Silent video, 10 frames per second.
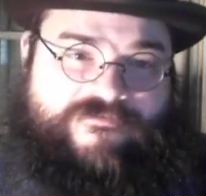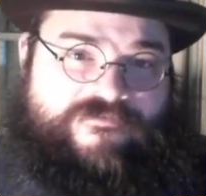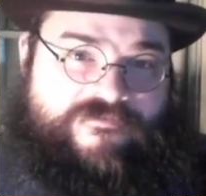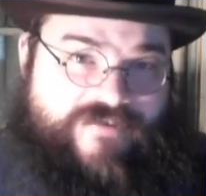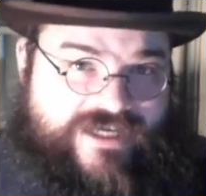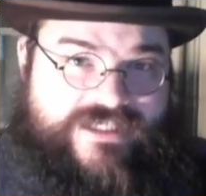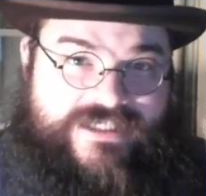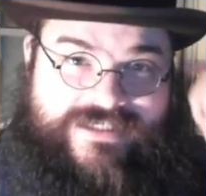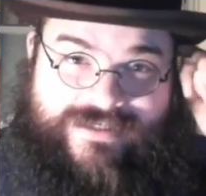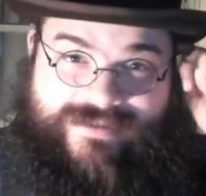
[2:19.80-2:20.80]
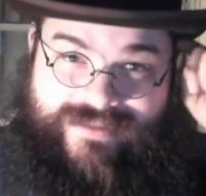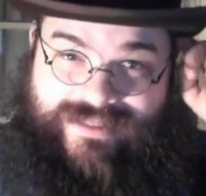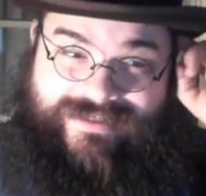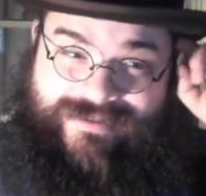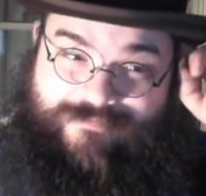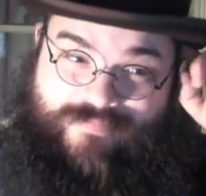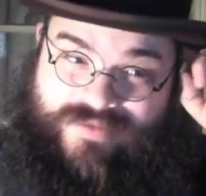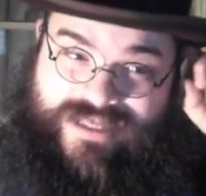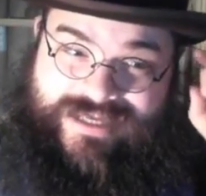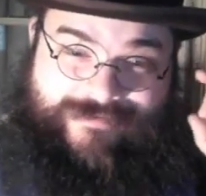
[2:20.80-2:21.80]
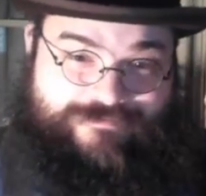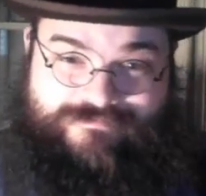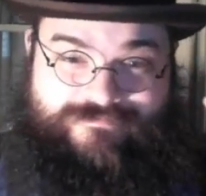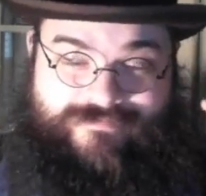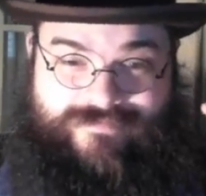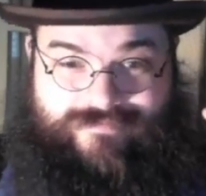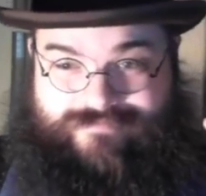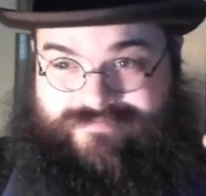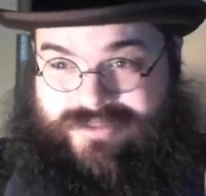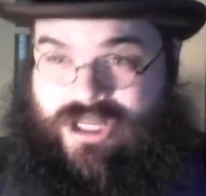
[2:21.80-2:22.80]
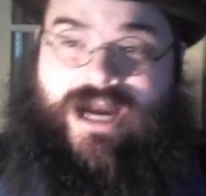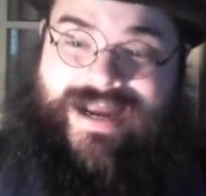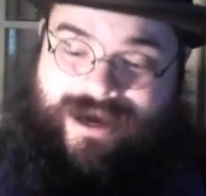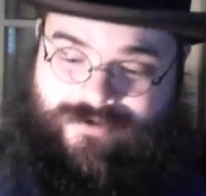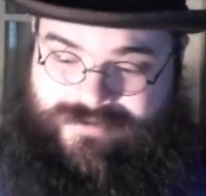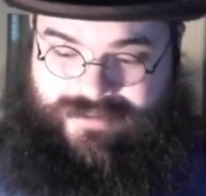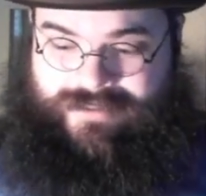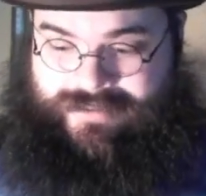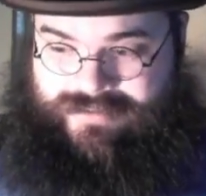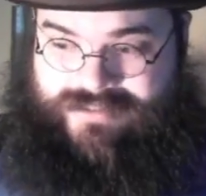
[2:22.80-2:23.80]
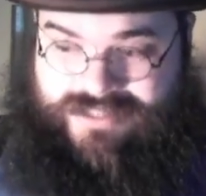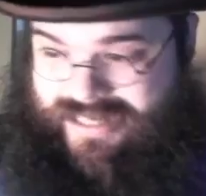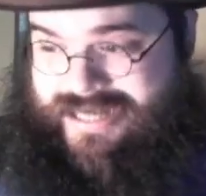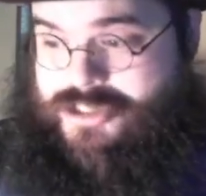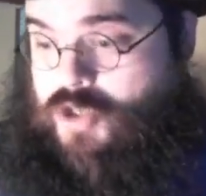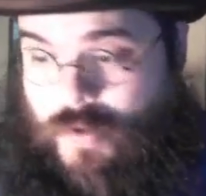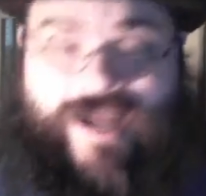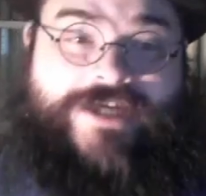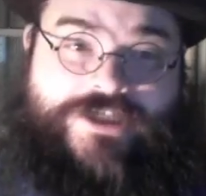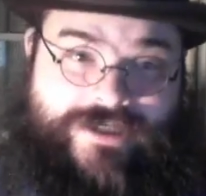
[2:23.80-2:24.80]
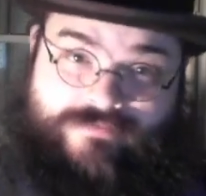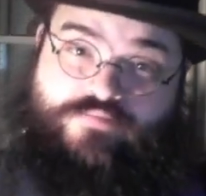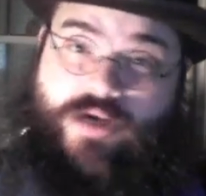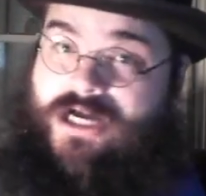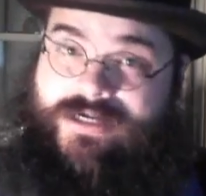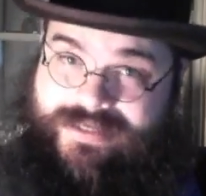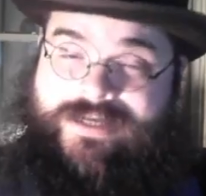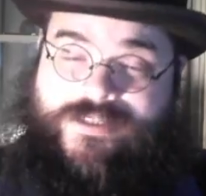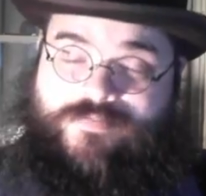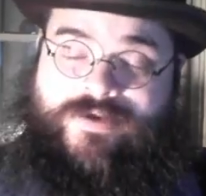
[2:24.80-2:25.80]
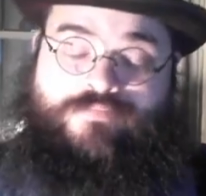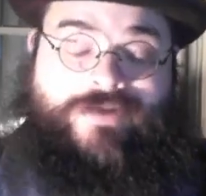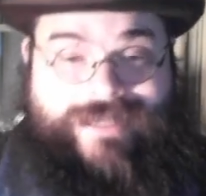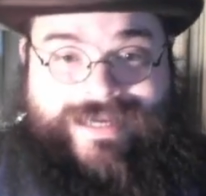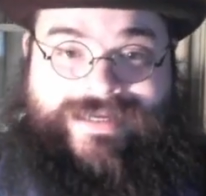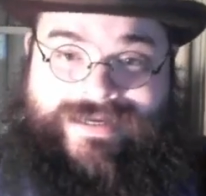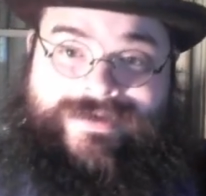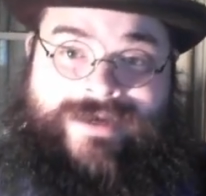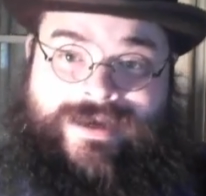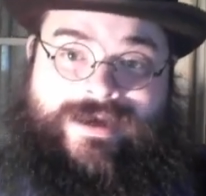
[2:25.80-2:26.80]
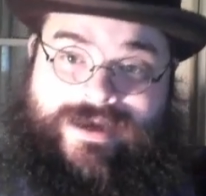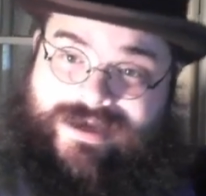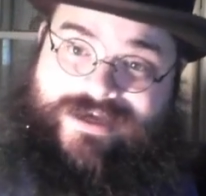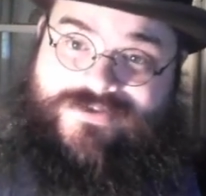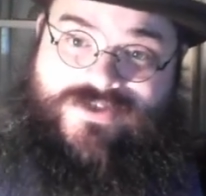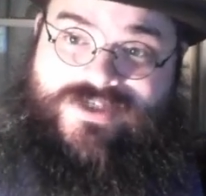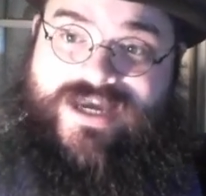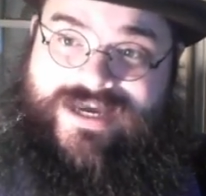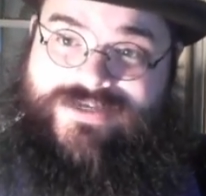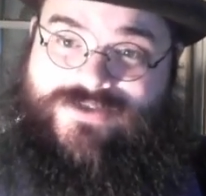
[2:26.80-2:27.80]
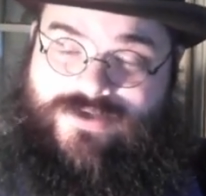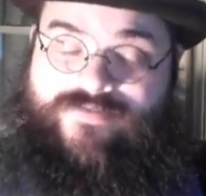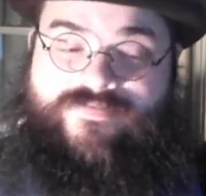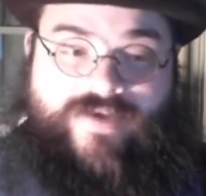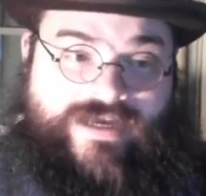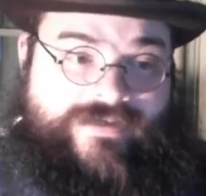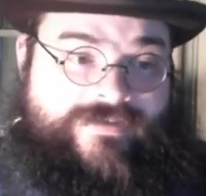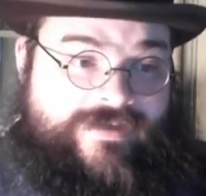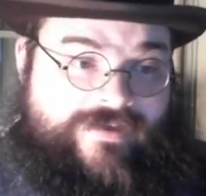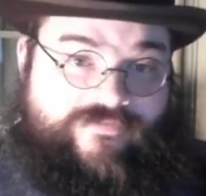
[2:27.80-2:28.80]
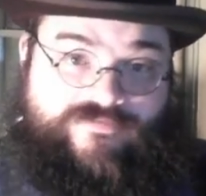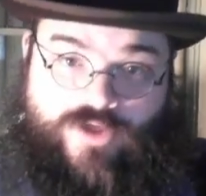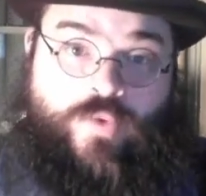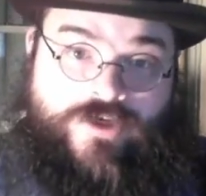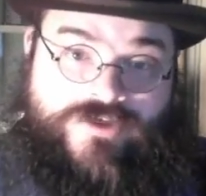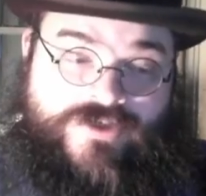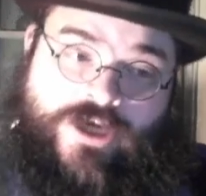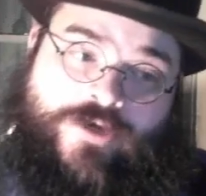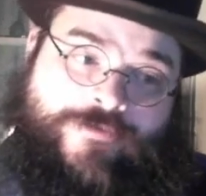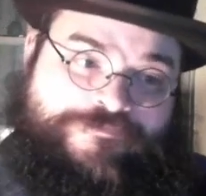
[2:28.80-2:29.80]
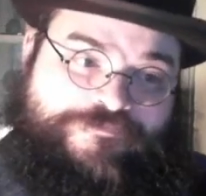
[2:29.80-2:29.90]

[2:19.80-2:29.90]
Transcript: fixed the the logout slash crashing bug that has been plaguing us, as you fine viewers know.